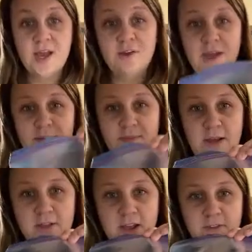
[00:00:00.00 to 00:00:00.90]
Okay,
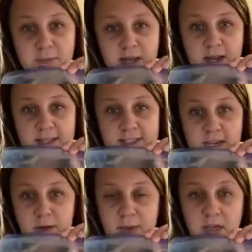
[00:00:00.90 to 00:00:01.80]
now that I have my ice
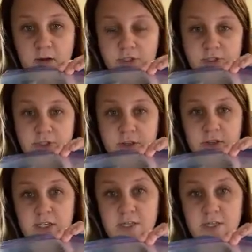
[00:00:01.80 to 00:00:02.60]
and my kosher salt